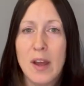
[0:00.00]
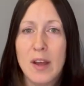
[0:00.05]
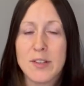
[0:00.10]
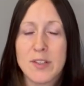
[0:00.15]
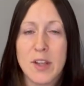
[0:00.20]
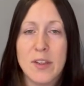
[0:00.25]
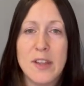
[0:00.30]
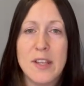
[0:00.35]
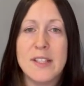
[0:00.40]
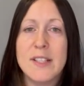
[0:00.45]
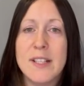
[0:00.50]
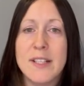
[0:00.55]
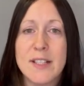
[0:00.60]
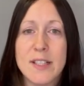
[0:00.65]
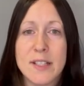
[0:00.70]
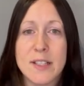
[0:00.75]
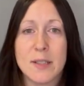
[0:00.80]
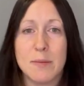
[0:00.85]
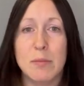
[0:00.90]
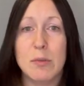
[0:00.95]
So this is the
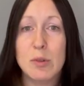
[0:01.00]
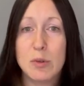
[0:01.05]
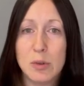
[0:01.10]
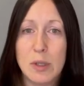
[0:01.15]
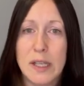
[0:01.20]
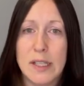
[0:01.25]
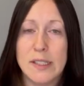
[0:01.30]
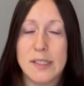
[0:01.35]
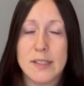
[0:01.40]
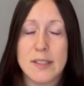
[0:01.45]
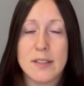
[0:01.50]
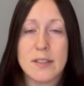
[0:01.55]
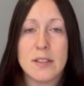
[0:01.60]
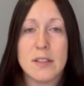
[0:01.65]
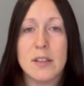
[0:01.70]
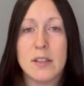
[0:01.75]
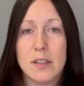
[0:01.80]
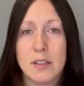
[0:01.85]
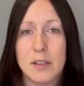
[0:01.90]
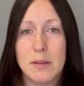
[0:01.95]
smallest
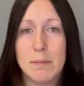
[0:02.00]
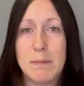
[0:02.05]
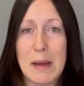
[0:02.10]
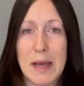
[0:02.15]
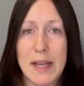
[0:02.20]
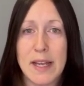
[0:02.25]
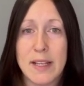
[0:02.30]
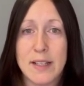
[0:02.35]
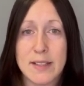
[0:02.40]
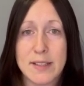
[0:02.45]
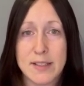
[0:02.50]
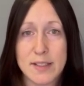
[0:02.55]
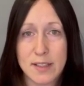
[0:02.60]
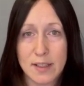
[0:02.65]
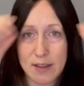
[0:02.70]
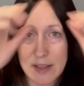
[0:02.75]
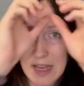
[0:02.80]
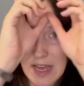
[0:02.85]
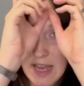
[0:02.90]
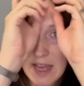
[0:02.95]
base
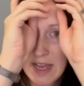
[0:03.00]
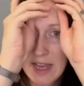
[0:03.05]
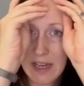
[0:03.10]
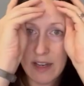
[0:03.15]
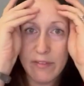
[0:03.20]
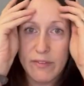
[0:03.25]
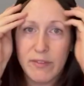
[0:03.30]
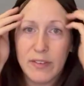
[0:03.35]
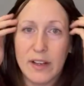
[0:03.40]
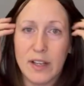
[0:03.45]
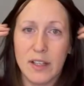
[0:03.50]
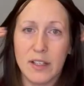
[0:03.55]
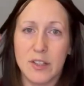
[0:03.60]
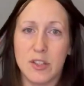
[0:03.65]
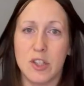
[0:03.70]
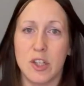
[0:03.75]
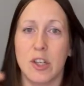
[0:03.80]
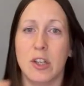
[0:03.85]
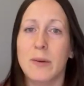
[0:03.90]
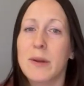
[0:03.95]
that Wille
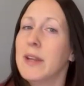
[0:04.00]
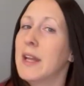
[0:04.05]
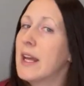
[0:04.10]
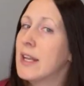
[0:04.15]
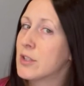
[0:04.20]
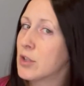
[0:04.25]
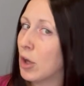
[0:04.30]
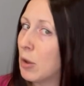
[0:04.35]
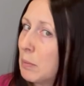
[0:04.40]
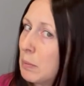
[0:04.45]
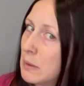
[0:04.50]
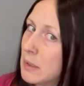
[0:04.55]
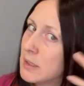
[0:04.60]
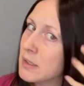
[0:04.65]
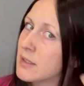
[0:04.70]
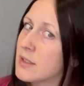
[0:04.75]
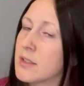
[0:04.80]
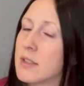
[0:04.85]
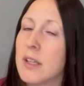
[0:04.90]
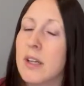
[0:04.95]
do in their
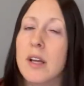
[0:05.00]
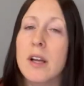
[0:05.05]
toppers.